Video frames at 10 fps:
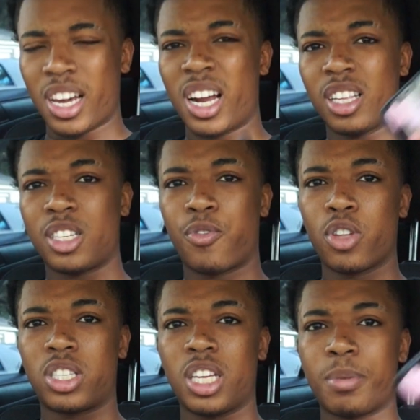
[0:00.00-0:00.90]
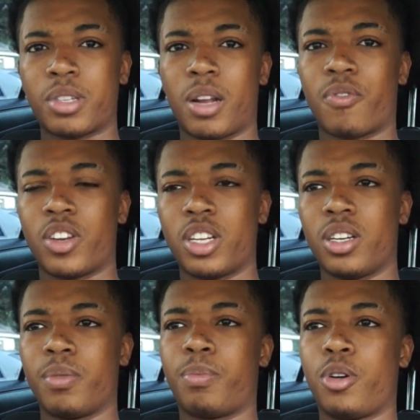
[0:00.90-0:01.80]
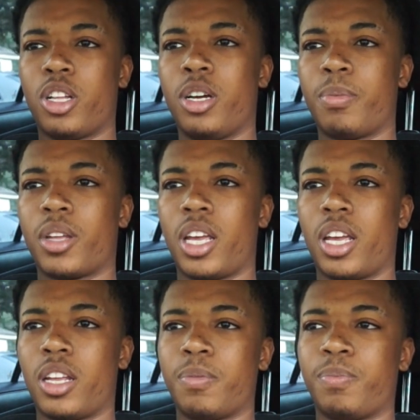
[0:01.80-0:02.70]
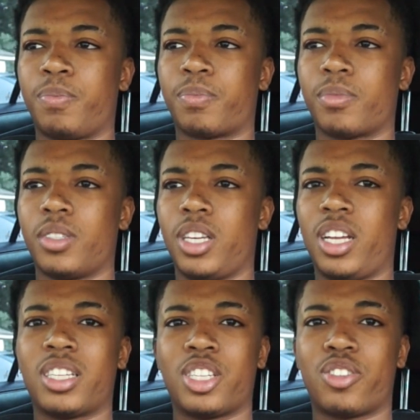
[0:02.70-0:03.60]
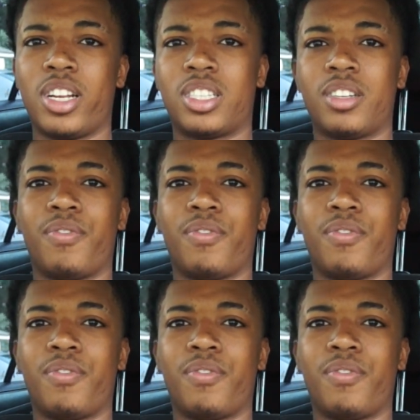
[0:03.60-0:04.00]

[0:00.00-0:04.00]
I got a list full of tips and I'm finna pull up and yeah, let's get straight into the